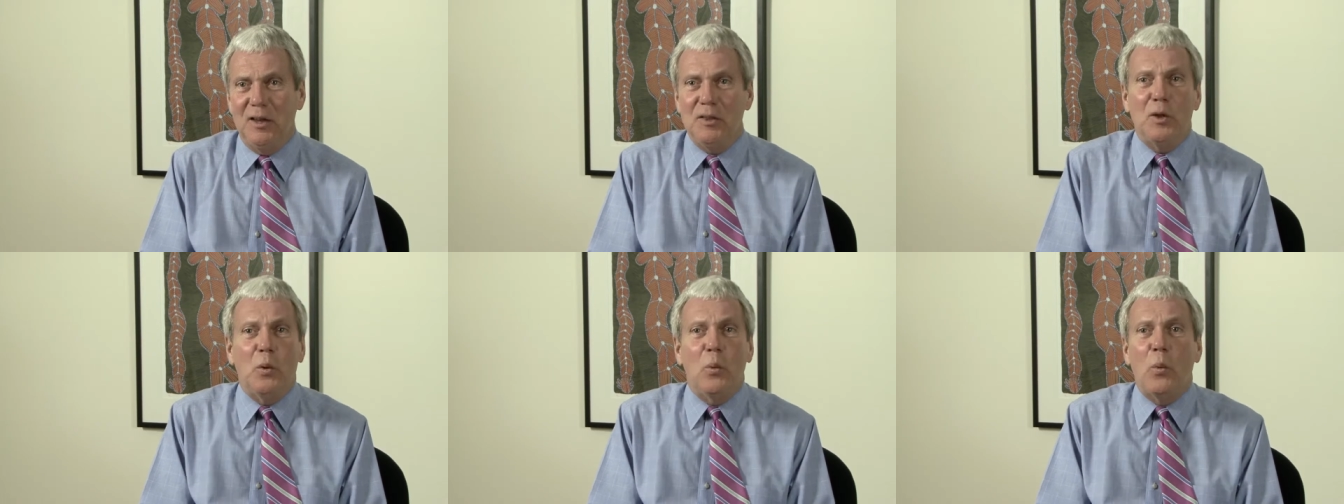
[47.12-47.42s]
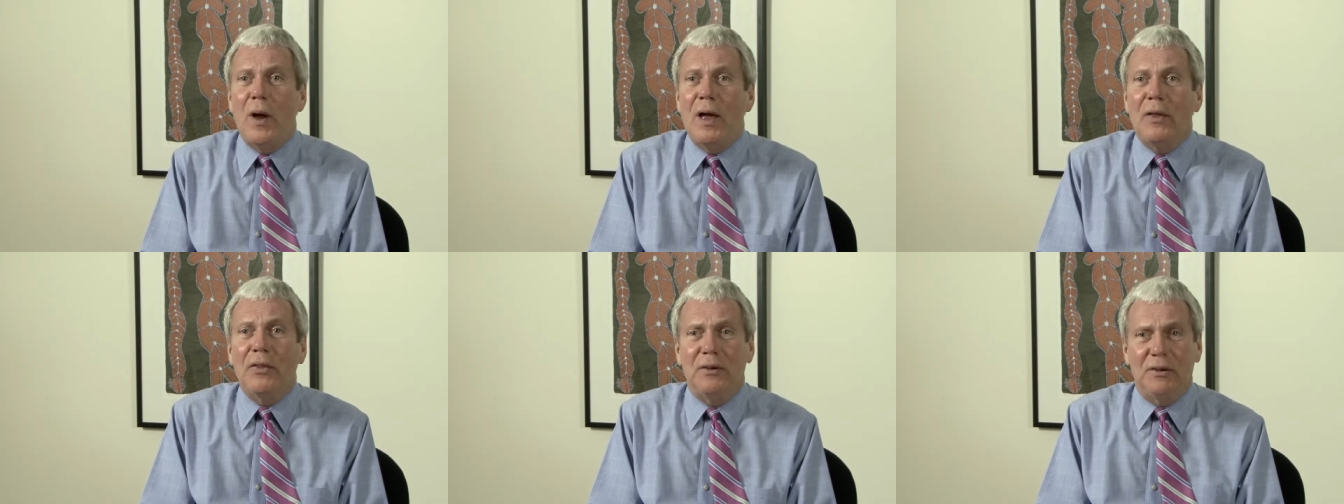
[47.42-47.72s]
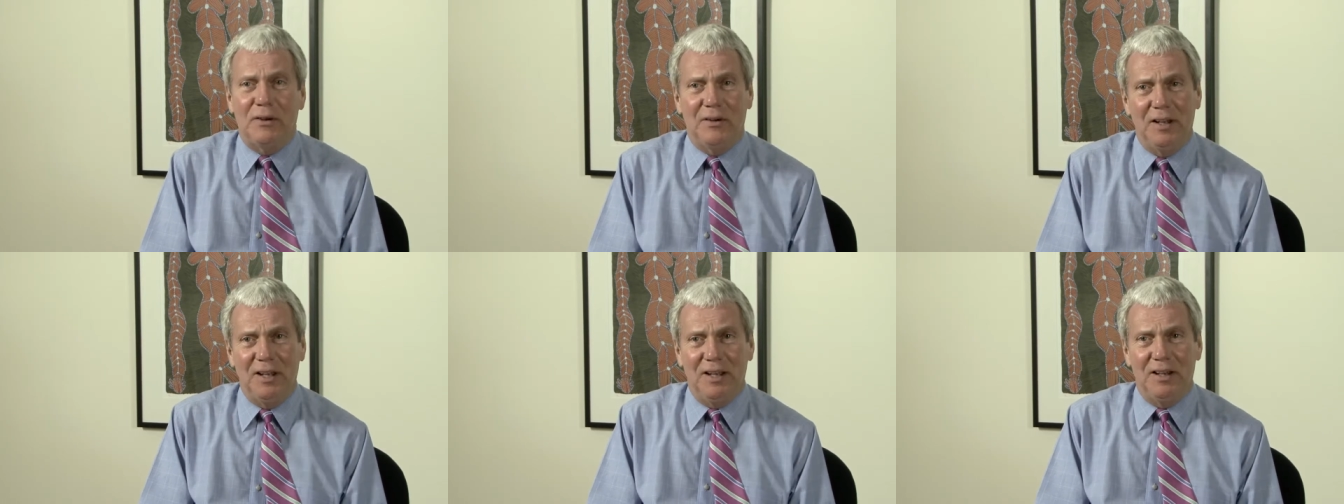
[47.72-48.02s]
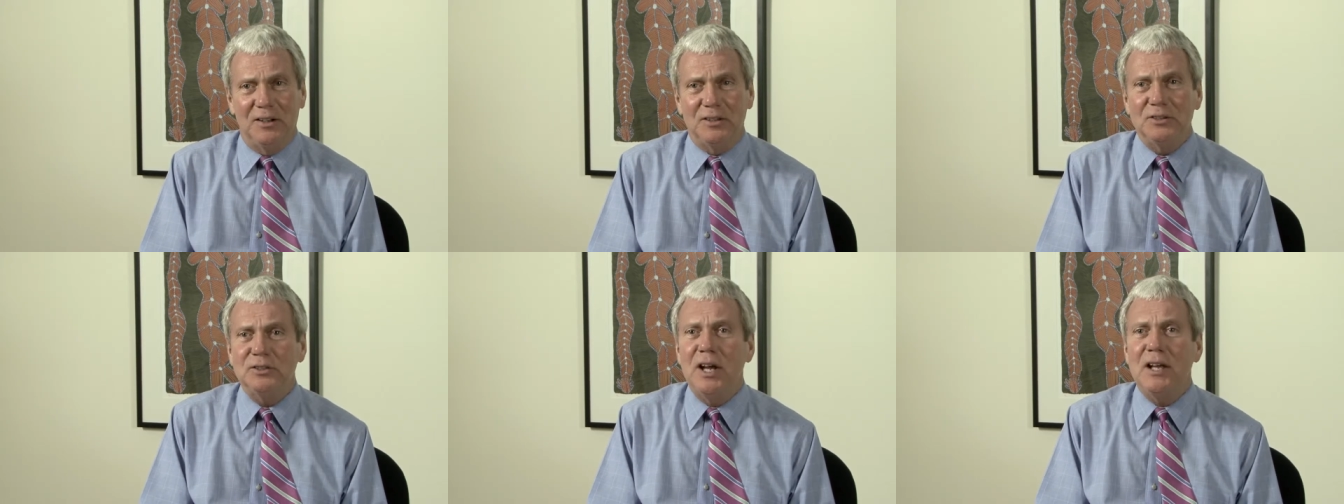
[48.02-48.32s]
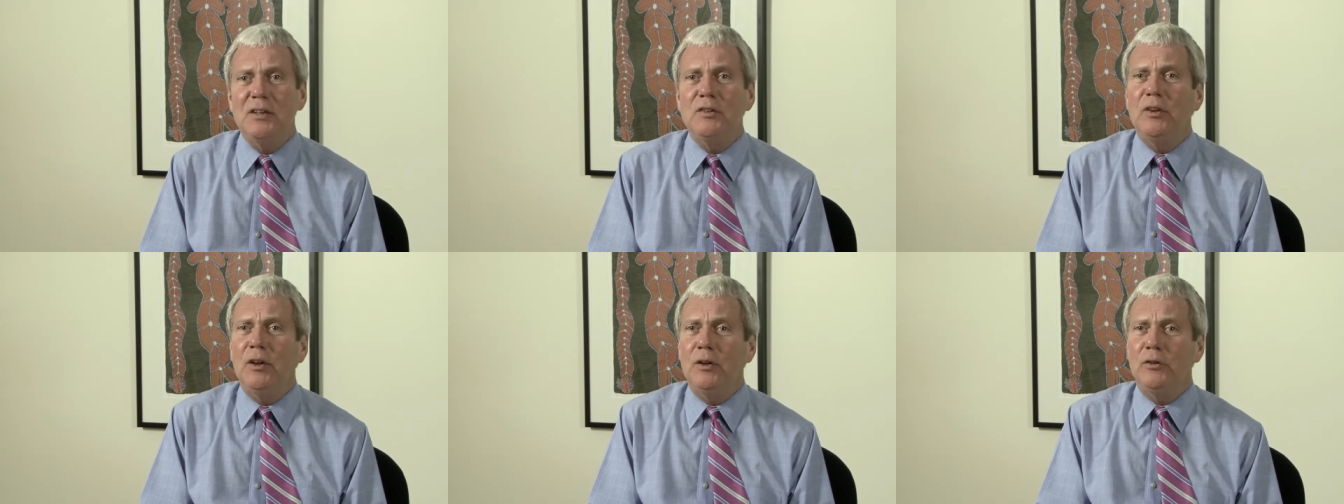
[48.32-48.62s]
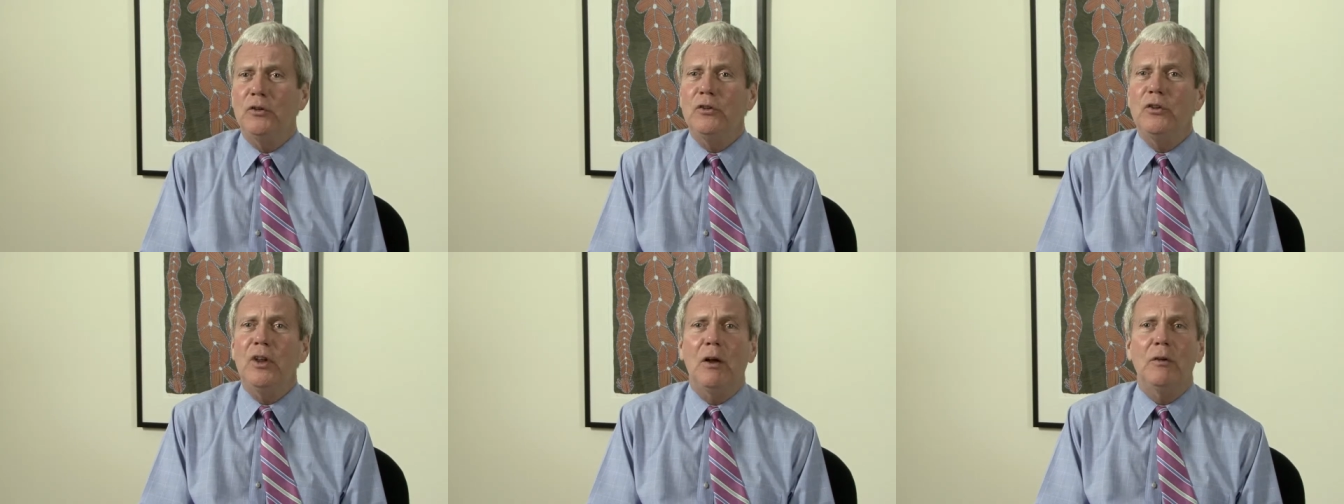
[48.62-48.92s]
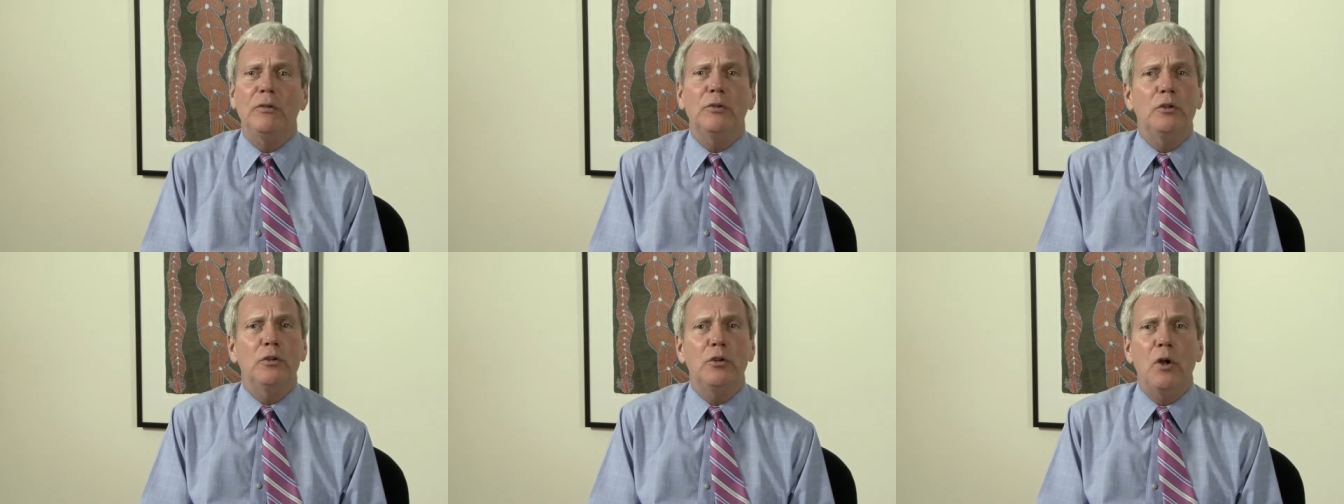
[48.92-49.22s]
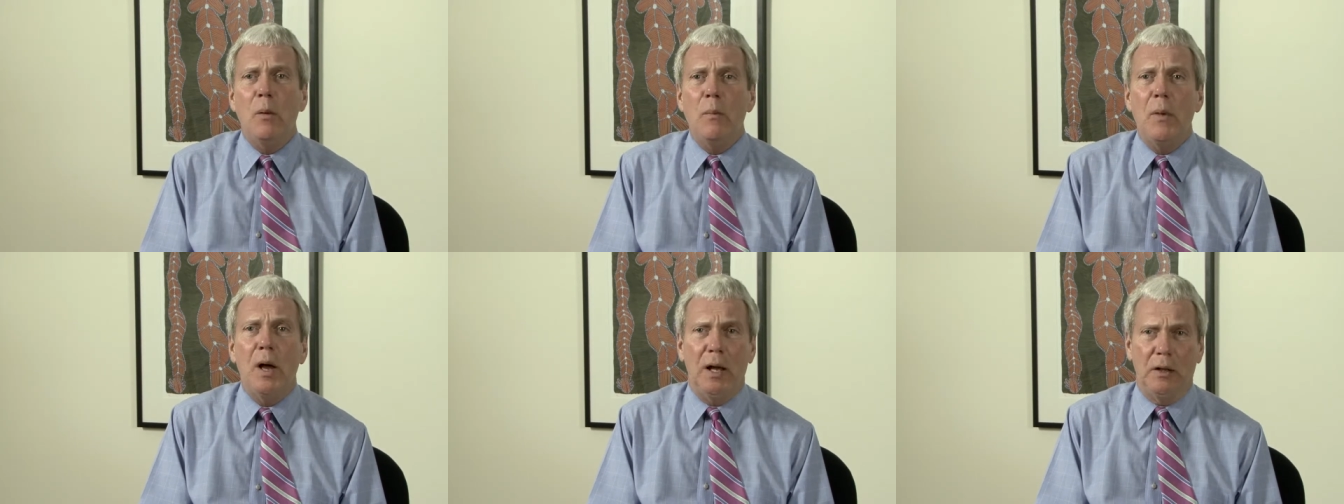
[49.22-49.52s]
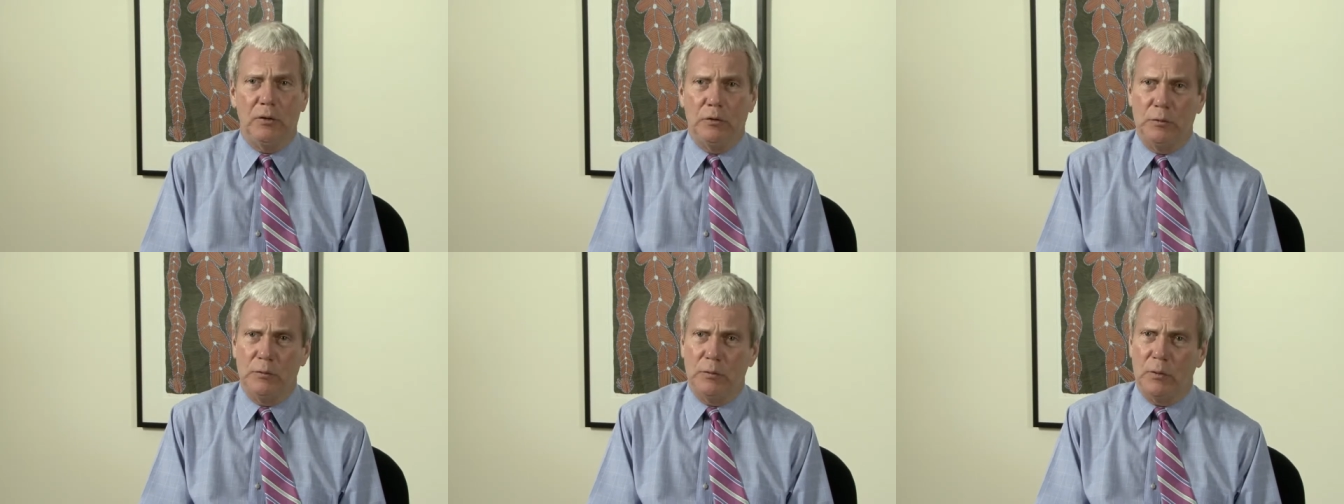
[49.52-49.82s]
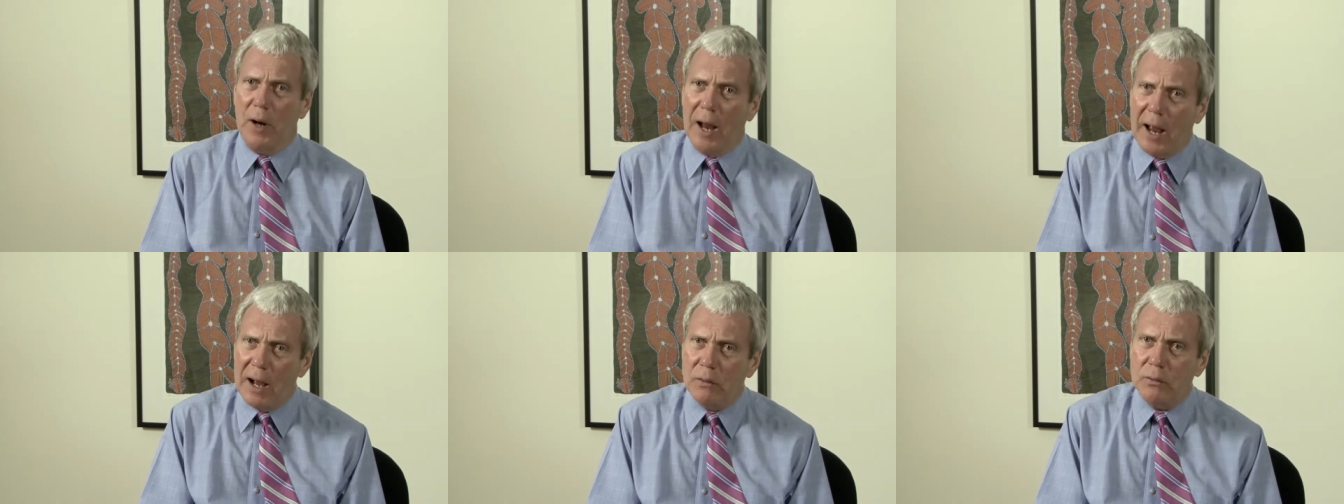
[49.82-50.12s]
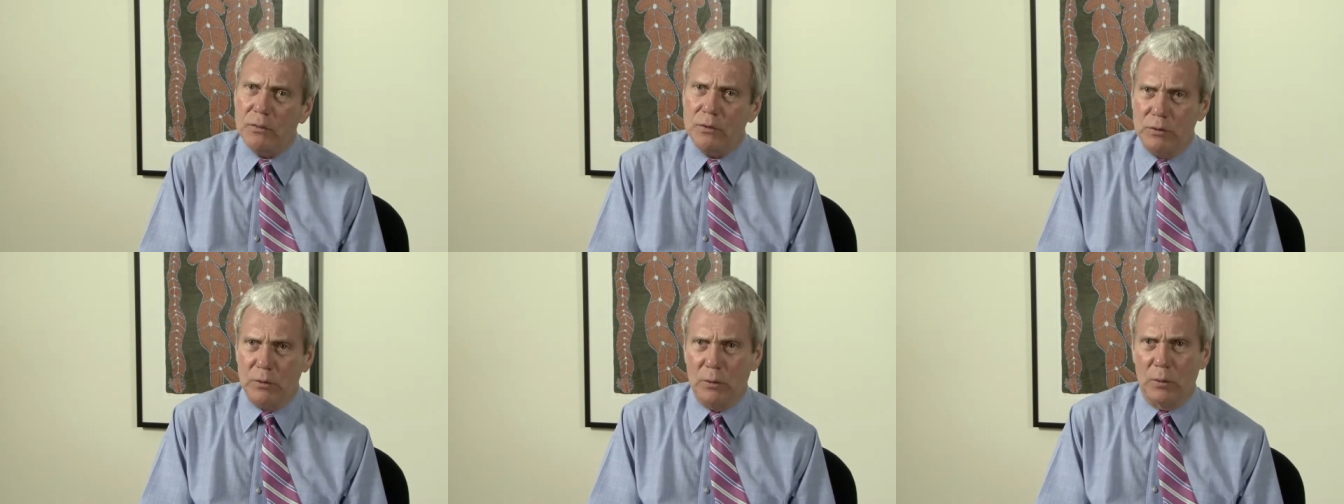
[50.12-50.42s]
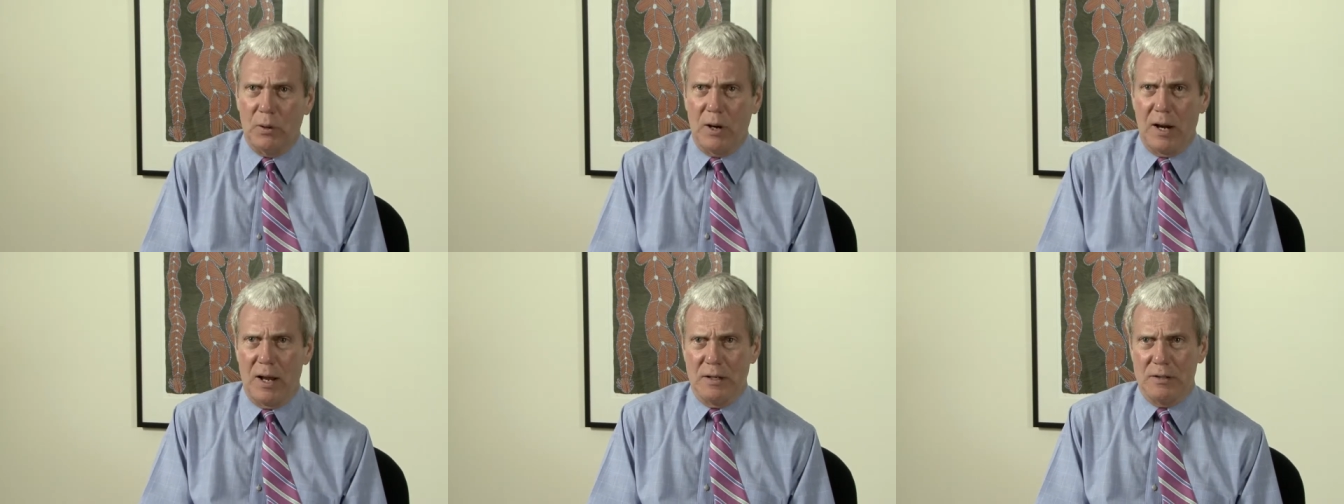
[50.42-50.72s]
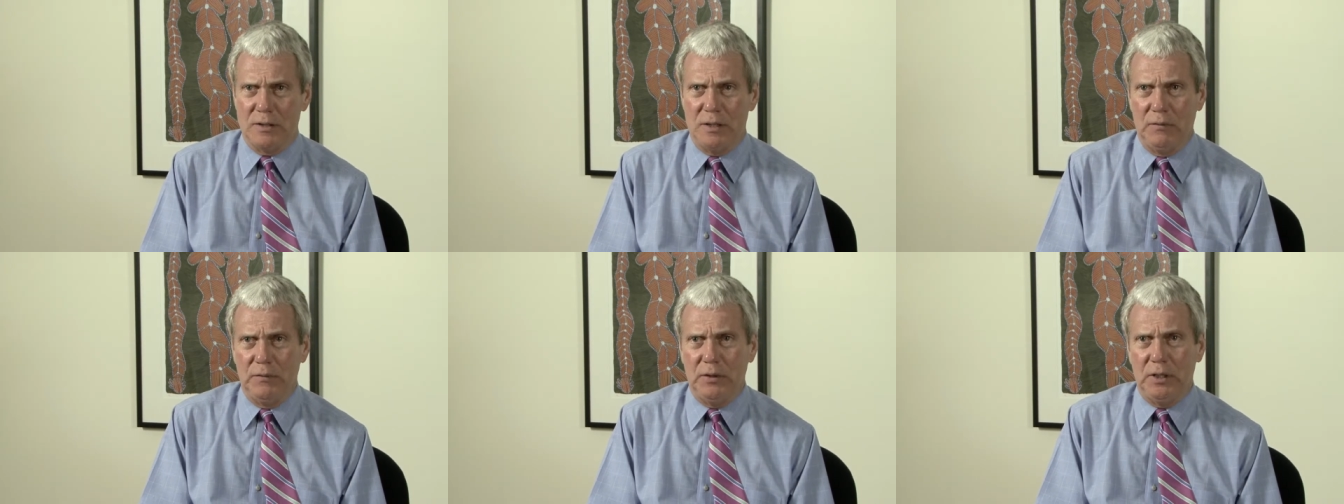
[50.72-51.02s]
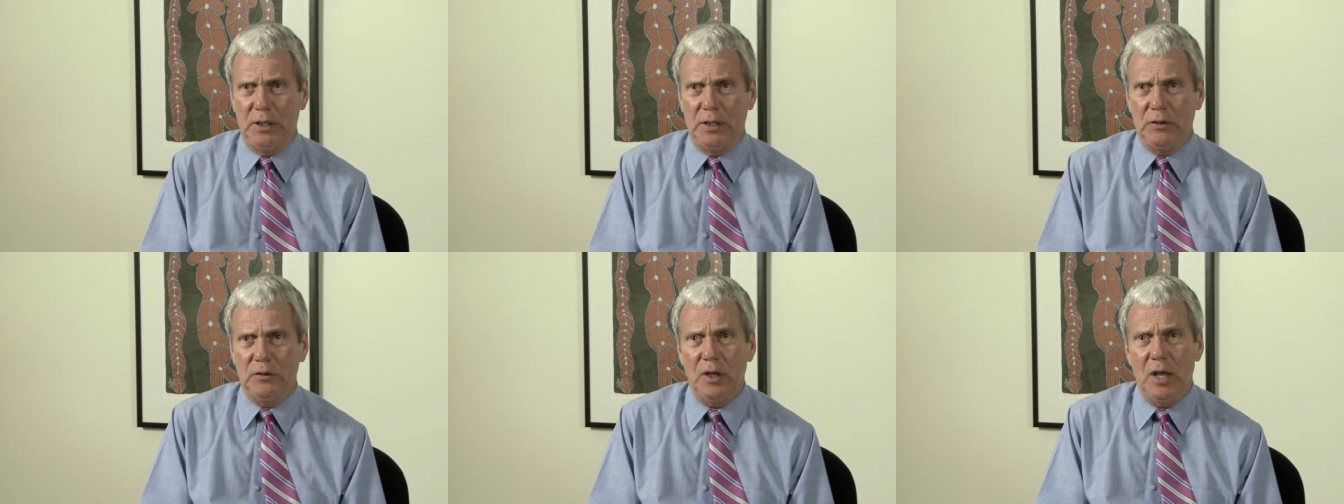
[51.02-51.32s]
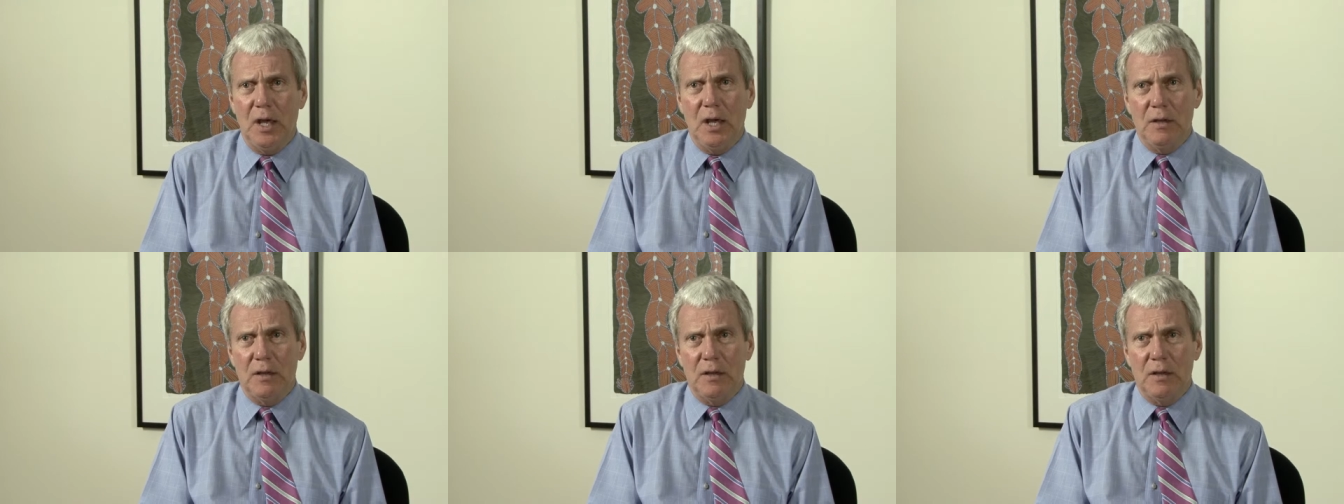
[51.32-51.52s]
the weather, lends itself so much for outdoor activities